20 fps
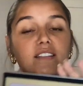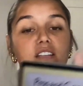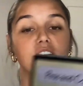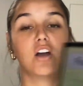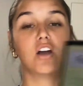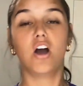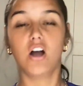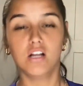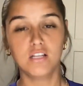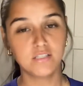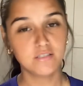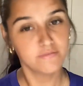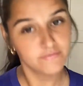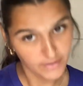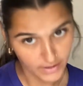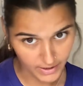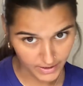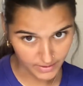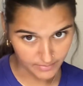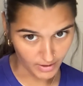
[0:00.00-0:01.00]
The cons are
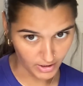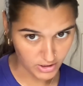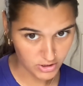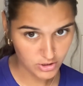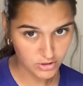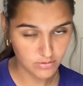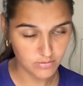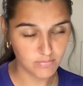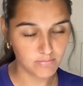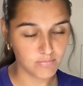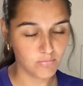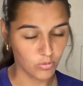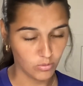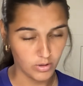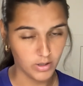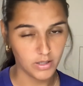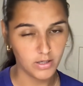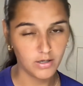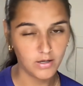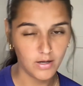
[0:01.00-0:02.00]
very much
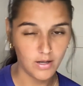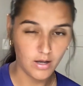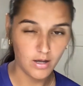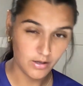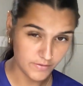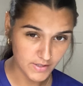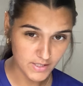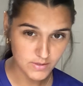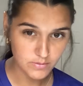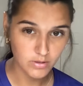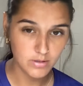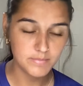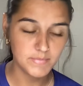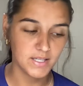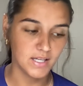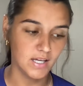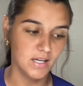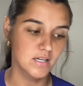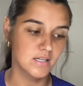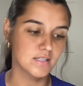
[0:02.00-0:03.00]
more on this one
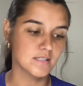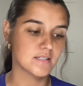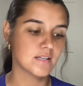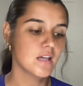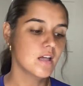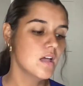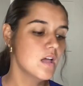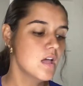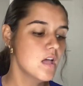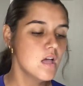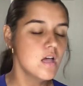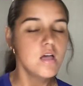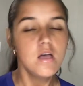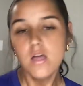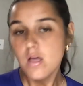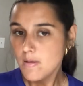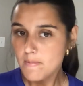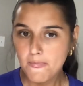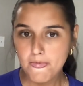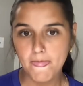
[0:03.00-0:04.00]
because,
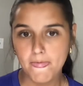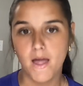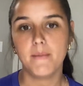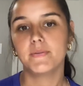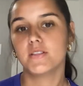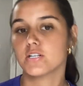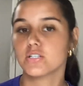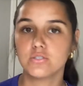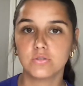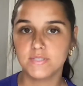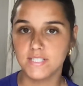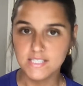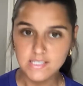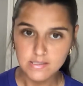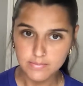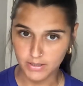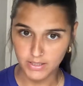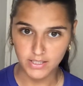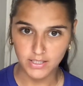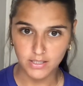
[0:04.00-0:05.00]
there's no
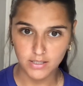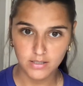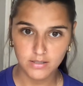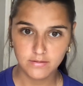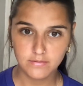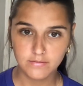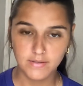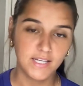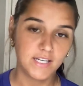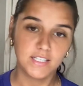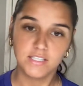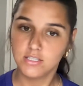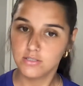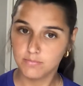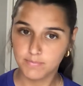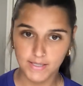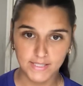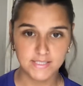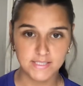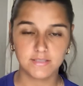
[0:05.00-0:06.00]
discipline here. They get to
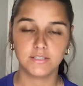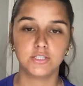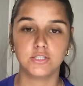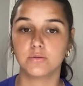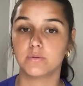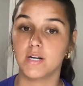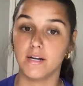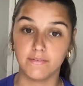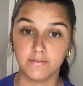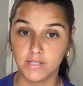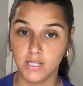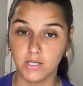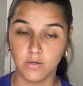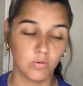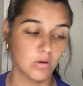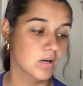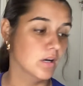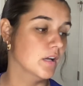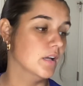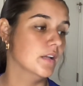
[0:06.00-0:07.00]
basically do whatever they
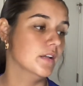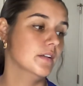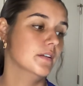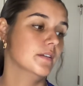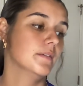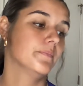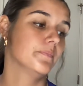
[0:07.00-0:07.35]
want.